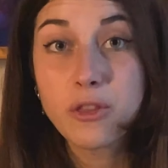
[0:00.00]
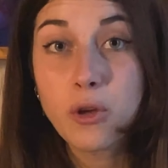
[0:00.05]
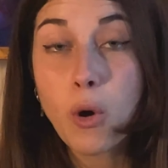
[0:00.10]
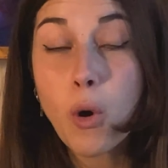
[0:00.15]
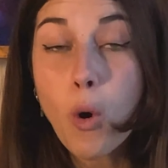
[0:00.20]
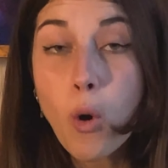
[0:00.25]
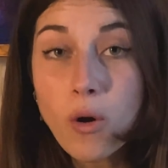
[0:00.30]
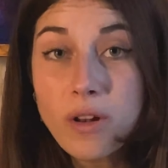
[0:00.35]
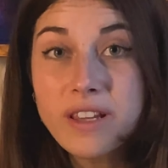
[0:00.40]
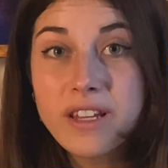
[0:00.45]
and
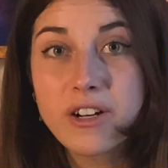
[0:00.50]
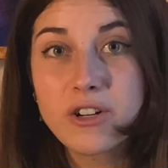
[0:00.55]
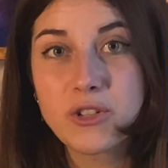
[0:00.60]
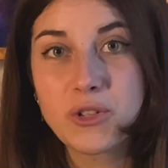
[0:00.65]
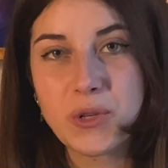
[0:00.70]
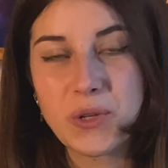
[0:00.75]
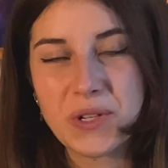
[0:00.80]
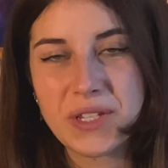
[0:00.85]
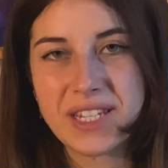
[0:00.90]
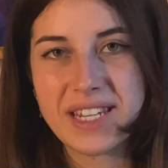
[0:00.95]
all the
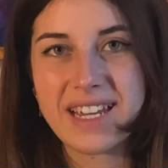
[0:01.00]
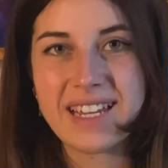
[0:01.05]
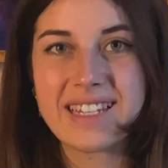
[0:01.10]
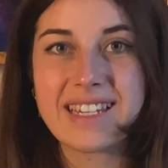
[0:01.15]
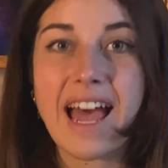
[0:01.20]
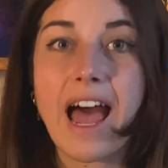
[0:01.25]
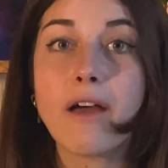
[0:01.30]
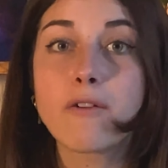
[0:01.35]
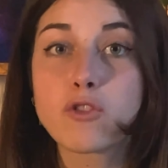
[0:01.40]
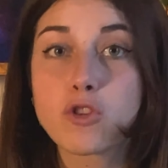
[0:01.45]

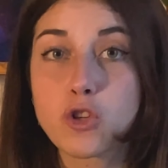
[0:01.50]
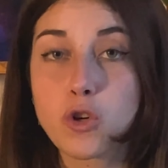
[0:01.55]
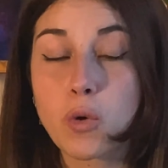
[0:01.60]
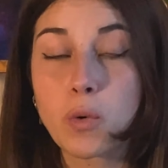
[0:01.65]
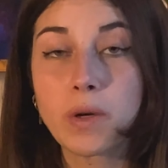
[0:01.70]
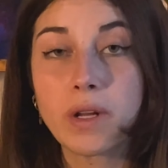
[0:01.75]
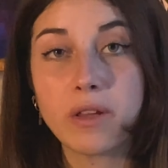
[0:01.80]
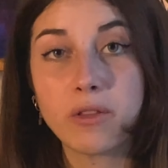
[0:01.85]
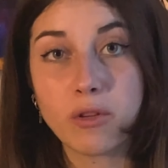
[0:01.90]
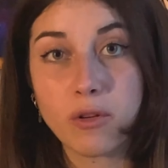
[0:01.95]
resources I've
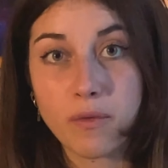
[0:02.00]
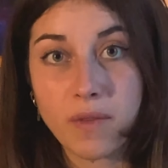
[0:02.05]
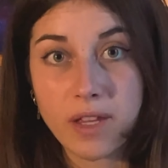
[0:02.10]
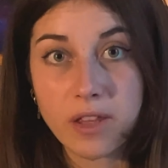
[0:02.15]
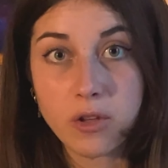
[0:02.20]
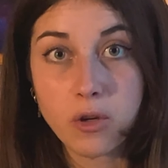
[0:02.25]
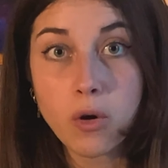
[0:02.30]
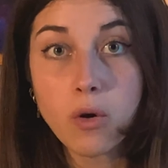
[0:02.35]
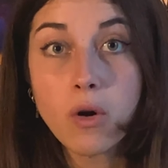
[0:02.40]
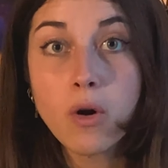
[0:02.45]
shown in the
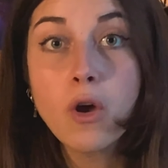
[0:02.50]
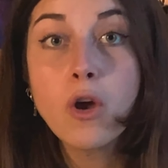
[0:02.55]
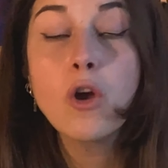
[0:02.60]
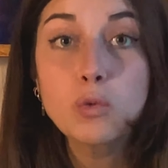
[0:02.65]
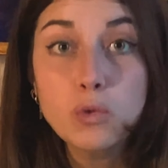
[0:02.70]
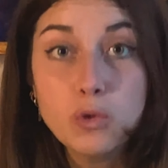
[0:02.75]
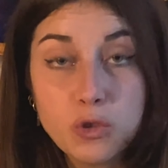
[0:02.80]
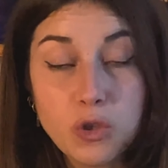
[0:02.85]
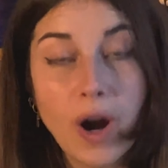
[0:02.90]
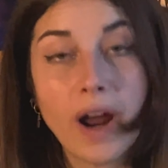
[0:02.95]
video
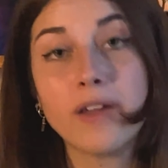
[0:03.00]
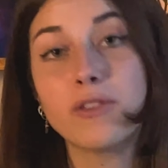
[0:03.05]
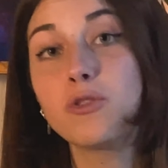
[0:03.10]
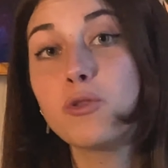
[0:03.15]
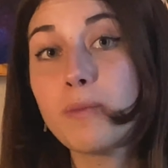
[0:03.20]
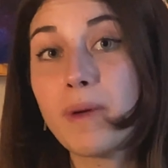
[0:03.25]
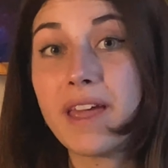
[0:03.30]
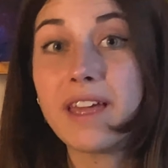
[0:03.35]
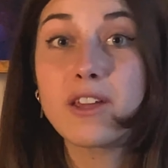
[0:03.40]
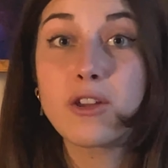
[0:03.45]
to try
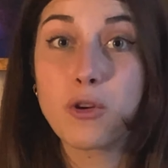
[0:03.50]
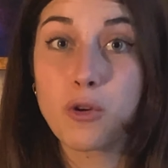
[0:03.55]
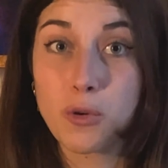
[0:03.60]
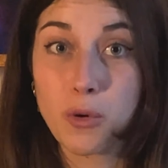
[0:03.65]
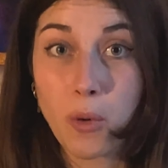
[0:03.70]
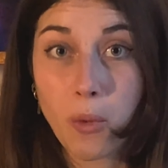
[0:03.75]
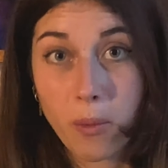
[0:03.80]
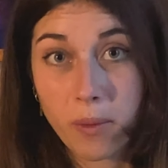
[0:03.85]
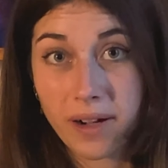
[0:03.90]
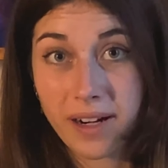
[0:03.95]
to make
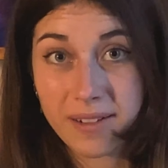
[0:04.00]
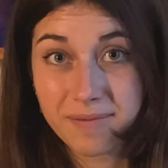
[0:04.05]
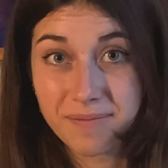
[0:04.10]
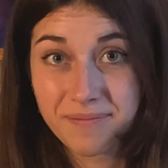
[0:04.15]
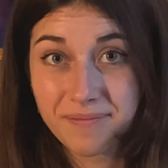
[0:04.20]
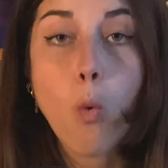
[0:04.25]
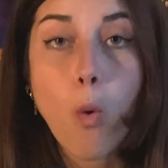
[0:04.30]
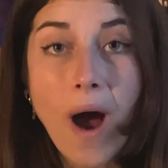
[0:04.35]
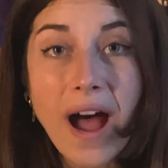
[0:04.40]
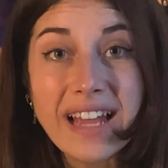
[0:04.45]
your own.
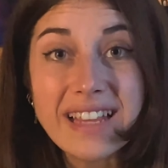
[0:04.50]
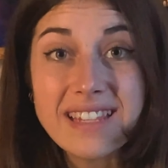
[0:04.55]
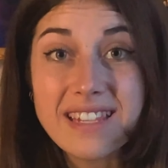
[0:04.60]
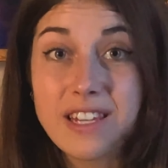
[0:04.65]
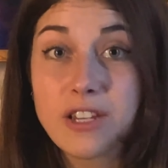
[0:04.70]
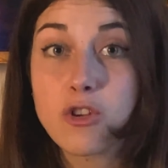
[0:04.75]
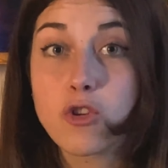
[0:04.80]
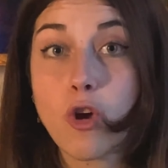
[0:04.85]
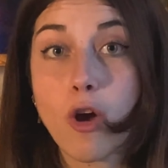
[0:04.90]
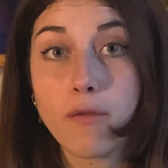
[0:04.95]

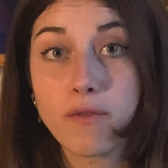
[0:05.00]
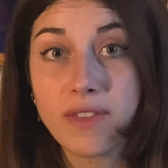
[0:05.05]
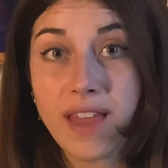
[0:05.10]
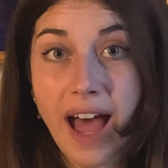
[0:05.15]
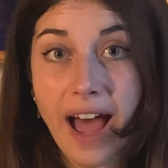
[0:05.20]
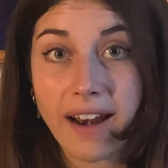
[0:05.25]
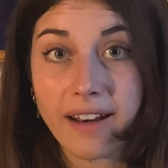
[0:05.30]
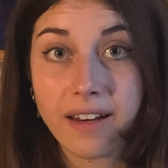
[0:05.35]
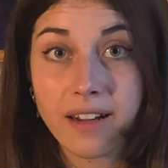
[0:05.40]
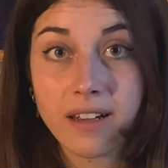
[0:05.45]
Once you have
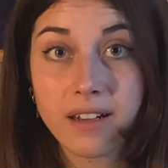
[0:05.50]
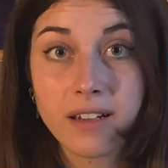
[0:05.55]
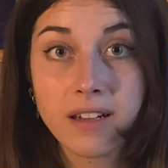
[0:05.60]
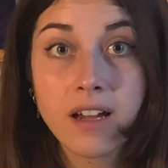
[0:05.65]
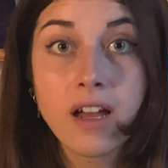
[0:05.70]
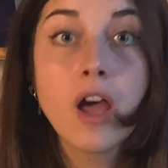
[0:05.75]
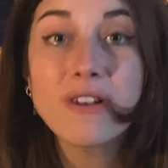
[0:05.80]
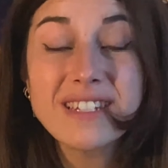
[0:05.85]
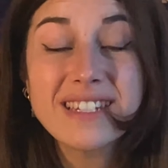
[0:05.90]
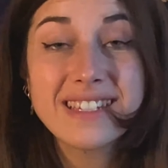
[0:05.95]
done,
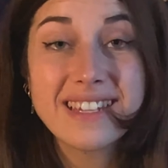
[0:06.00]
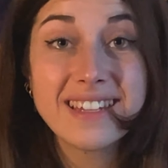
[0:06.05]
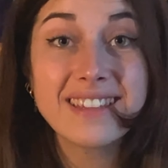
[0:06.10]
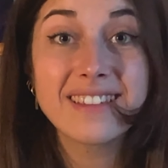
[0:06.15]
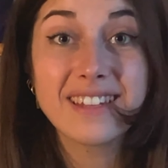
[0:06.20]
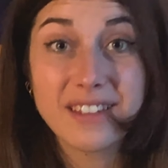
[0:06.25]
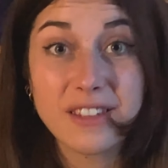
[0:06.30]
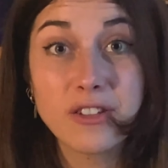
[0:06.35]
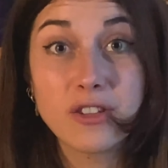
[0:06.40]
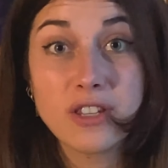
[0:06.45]
post
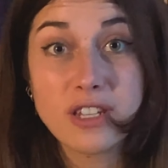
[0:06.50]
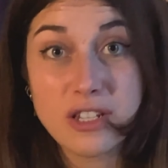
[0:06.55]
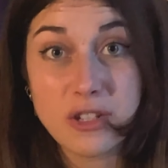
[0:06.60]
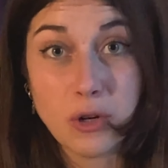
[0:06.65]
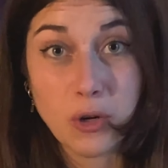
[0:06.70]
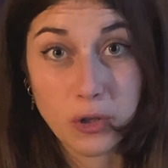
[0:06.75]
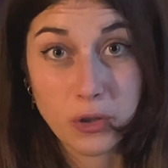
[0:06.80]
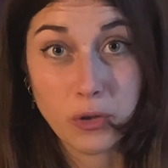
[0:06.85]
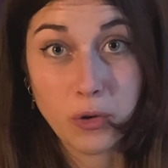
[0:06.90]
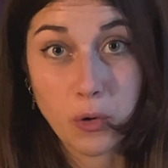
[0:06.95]
it in the
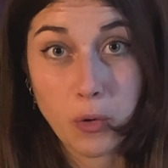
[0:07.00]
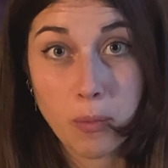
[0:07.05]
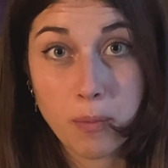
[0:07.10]
Discord